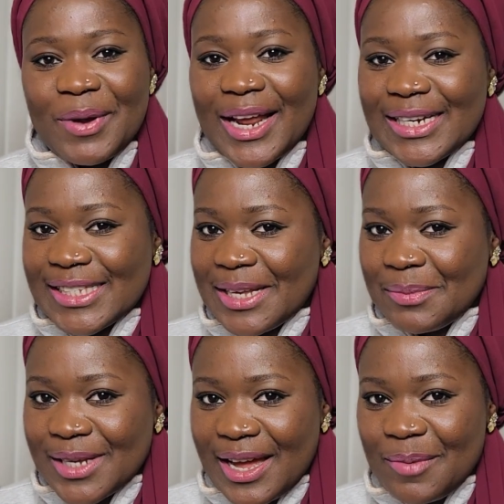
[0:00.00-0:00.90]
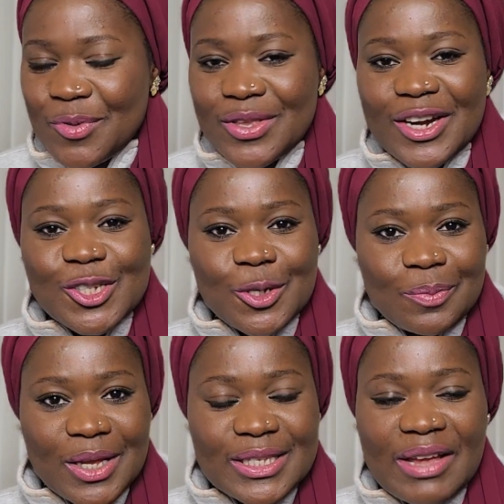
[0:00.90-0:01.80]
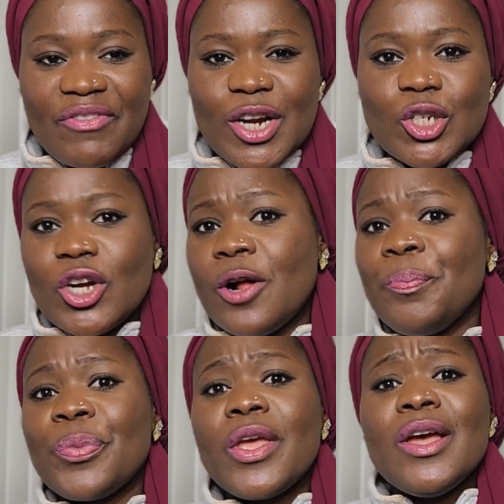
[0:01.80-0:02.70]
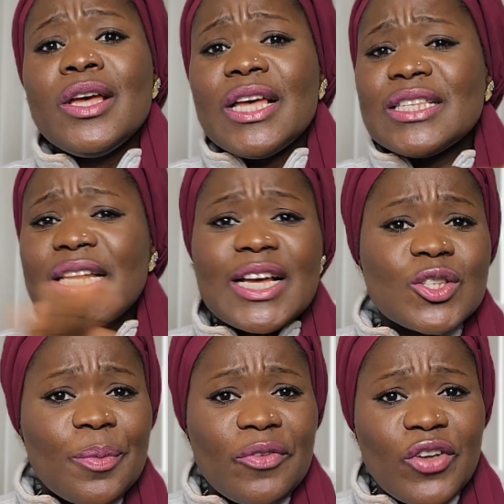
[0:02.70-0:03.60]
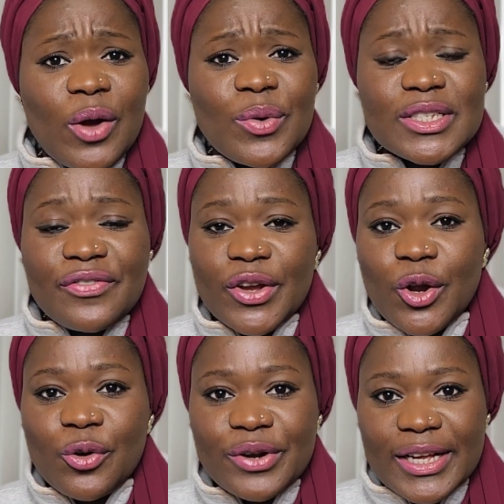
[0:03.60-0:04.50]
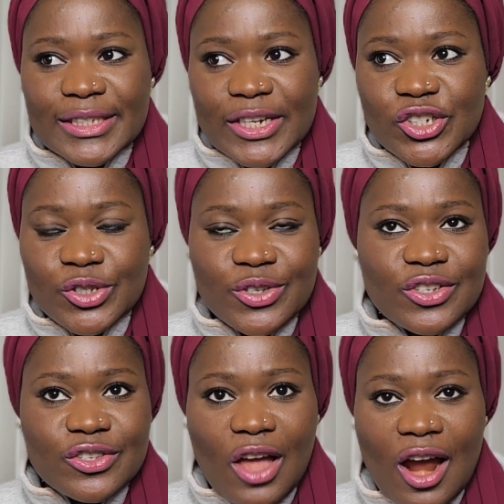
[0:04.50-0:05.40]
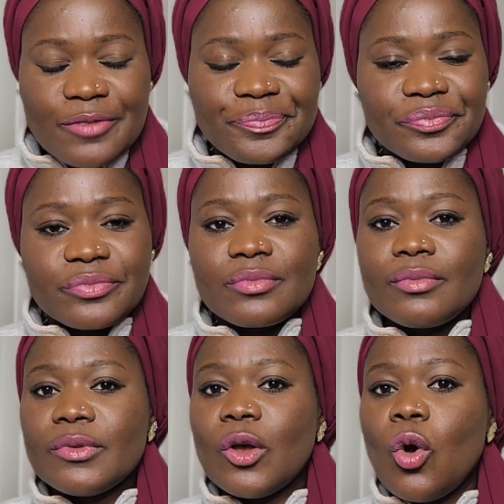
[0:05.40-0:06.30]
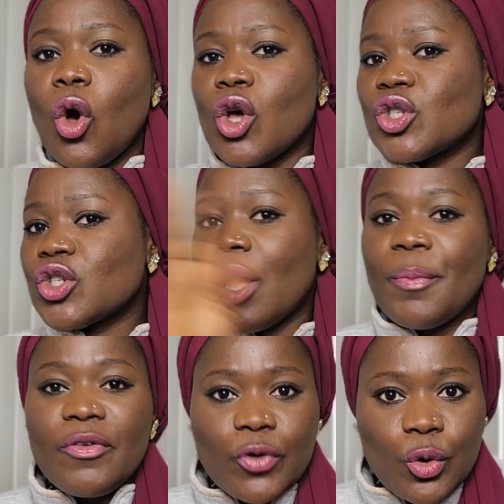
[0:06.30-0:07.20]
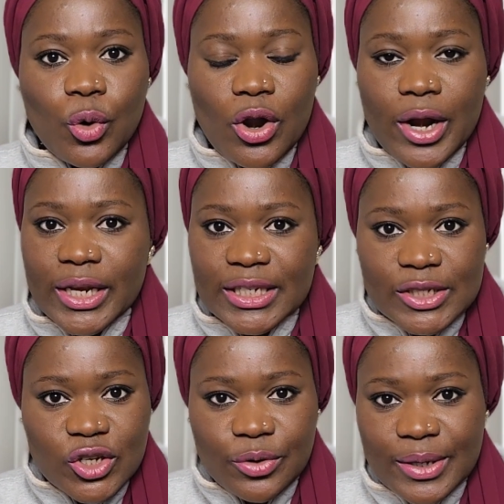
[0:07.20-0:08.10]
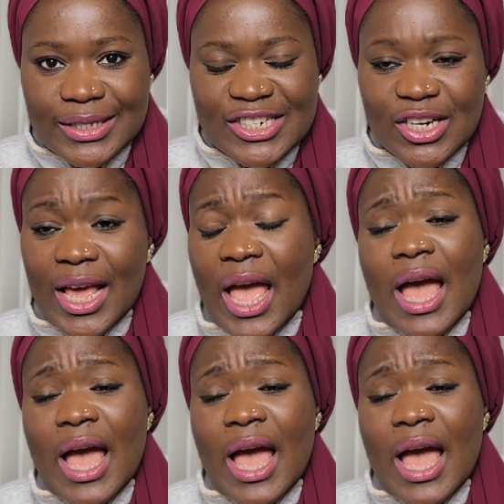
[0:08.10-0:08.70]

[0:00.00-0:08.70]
but at the same time, there are some things I'm very sure. Is it that some of you are waiting for your orientation to start, or some of you already did your orientation?